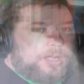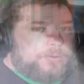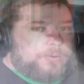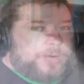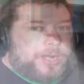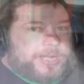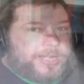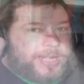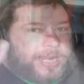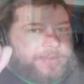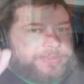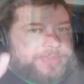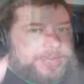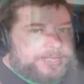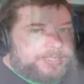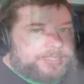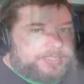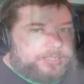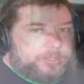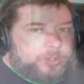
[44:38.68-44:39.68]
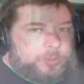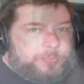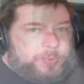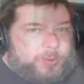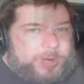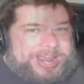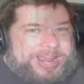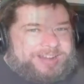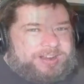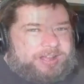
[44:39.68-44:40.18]
All right, again, thanks to
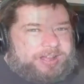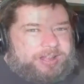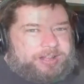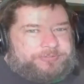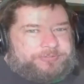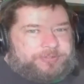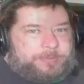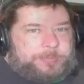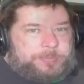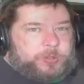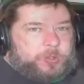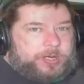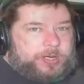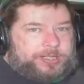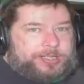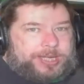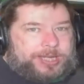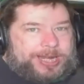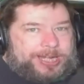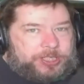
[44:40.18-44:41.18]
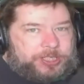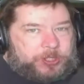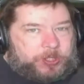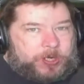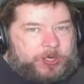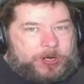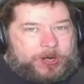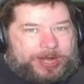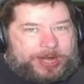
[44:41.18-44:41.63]
Brad Hall from Drunk Nature.